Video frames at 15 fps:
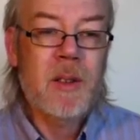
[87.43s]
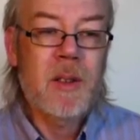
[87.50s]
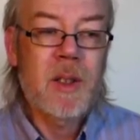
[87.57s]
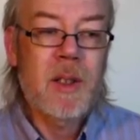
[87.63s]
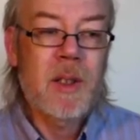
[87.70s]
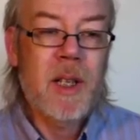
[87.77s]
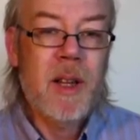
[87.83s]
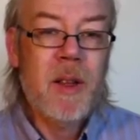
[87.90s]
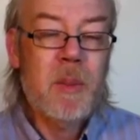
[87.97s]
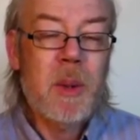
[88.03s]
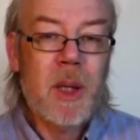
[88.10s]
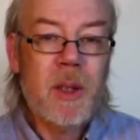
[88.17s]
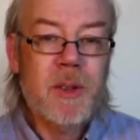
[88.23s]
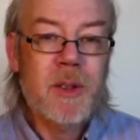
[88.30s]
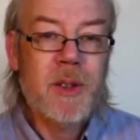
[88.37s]
leather
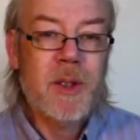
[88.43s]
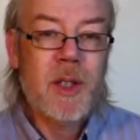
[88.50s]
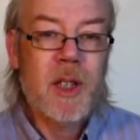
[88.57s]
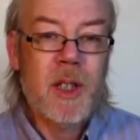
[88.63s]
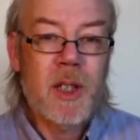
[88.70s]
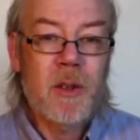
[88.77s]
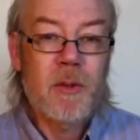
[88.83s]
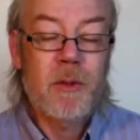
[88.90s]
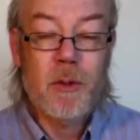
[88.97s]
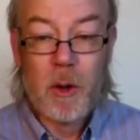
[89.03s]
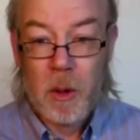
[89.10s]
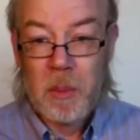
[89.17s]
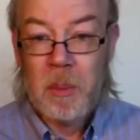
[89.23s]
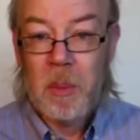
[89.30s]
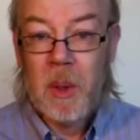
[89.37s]
belts
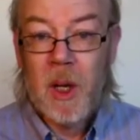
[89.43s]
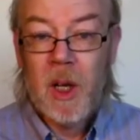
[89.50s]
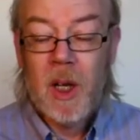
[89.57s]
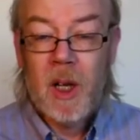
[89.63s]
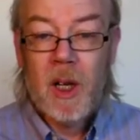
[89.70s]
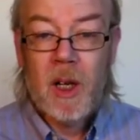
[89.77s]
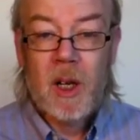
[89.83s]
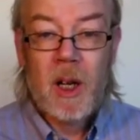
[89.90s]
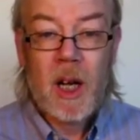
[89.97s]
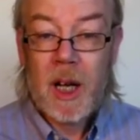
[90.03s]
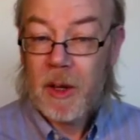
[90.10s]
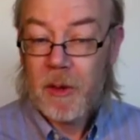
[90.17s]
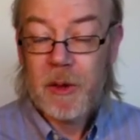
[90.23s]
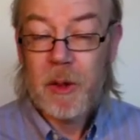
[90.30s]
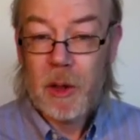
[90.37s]
from
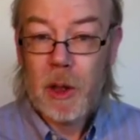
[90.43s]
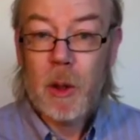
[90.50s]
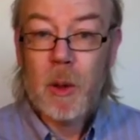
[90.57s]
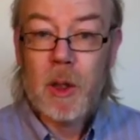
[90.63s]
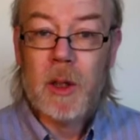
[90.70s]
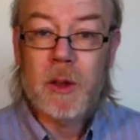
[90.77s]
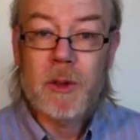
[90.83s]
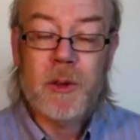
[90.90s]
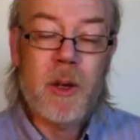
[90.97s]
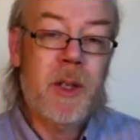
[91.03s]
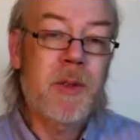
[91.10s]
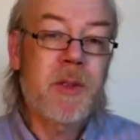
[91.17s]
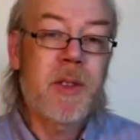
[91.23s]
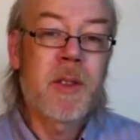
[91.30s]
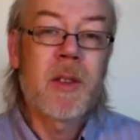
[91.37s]
either your local
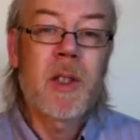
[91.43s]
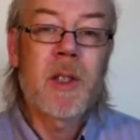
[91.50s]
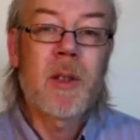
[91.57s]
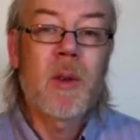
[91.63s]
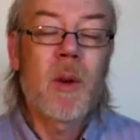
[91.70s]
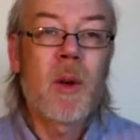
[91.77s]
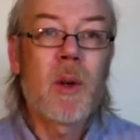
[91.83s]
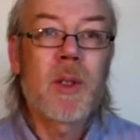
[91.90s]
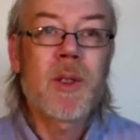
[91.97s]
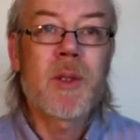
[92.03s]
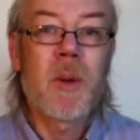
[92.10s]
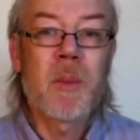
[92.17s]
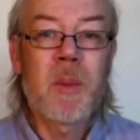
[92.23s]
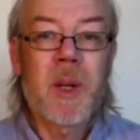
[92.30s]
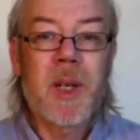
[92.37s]
crafter or
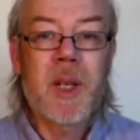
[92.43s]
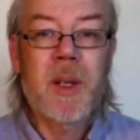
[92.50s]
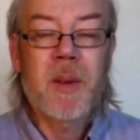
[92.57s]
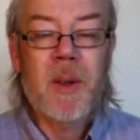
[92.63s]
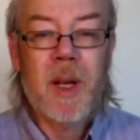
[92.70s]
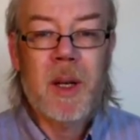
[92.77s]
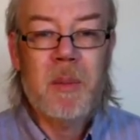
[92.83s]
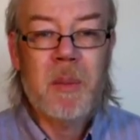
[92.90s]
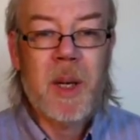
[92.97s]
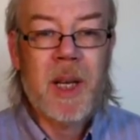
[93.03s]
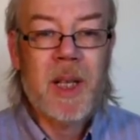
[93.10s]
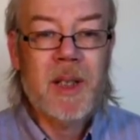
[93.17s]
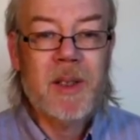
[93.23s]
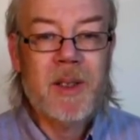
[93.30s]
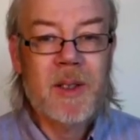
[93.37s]
somebody that
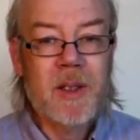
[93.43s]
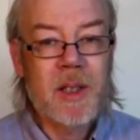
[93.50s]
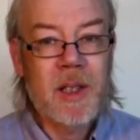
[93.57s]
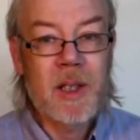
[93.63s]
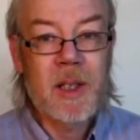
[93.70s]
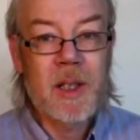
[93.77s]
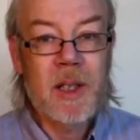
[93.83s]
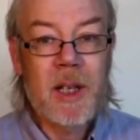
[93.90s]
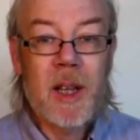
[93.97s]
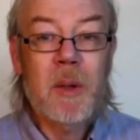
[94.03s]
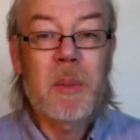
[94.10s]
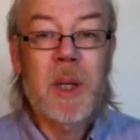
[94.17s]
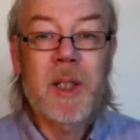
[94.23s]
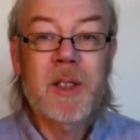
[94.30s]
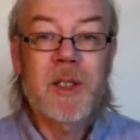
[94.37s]
makes leather
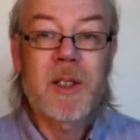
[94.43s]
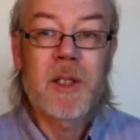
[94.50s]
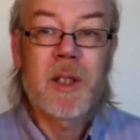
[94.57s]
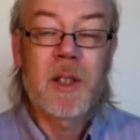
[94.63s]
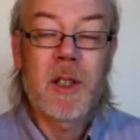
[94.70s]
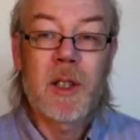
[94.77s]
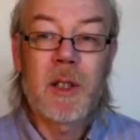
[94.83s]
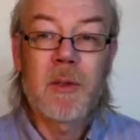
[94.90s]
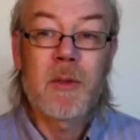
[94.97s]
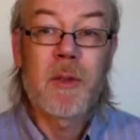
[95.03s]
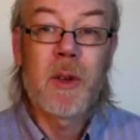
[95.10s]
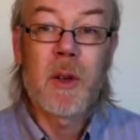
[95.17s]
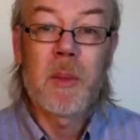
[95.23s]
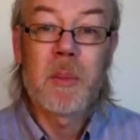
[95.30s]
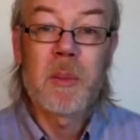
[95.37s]
belts
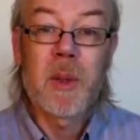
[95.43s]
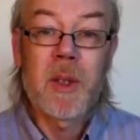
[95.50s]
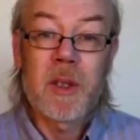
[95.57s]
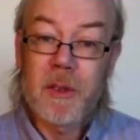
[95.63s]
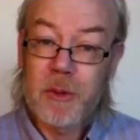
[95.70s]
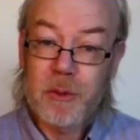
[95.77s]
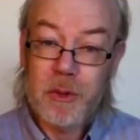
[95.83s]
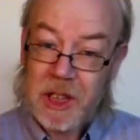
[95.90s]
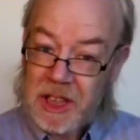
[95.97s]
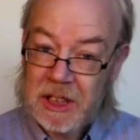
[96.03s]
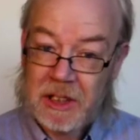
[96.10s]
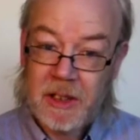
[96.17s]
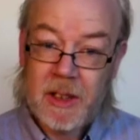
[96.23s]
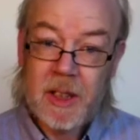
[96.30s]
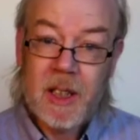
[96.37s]
from
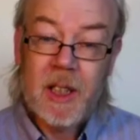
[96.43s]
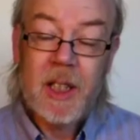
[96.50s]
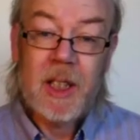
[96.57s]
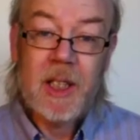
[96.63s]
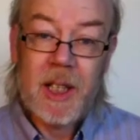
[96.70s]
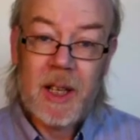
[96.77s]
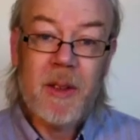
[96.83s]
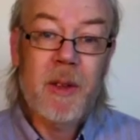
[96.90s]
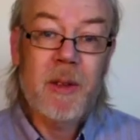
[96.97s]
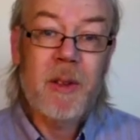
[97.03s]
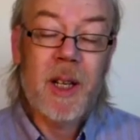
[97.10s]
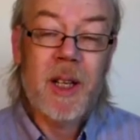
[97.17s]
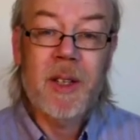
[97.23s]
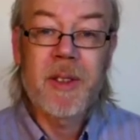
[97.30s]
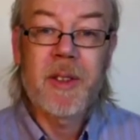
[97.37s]
real leather
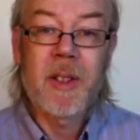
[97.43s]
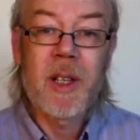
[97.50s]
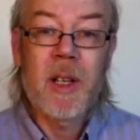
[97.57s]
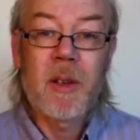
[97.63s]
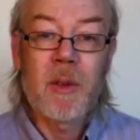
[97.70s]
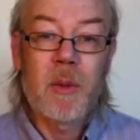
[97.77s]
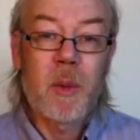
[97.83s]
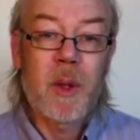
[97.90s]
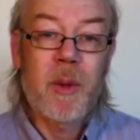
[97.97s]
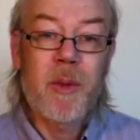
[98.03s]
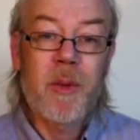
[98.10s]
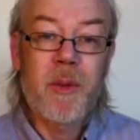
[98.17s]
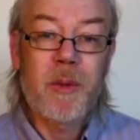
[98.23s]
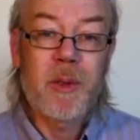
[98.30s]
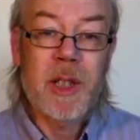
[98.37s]
and
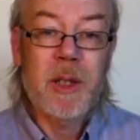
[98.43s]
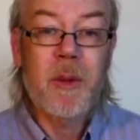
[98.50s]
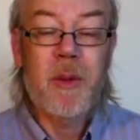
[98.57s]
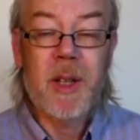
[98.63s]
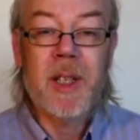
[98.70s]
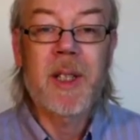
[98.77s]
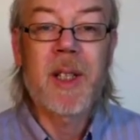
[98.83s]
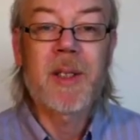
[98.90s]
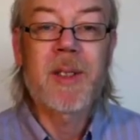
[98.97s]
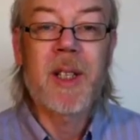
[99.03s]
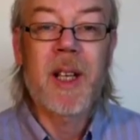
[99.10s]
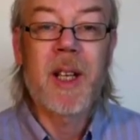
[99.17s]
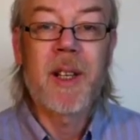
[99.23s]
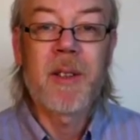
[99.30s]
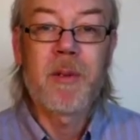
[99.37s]
with real thickness,
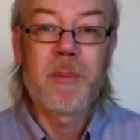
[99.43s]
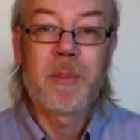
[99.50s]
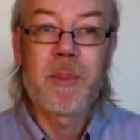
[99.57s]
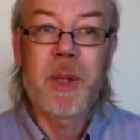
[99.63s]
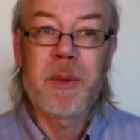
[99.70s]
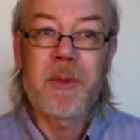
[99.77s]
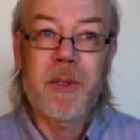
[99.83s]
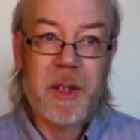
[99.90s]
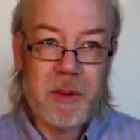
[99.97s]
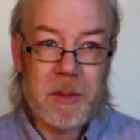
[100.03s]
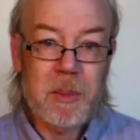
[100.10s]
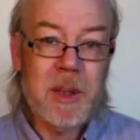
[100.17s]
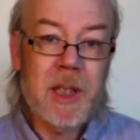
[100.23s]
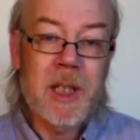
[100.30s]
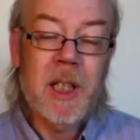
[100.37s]
and
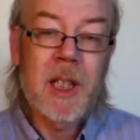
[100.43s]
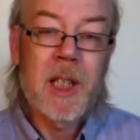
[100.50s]
preferably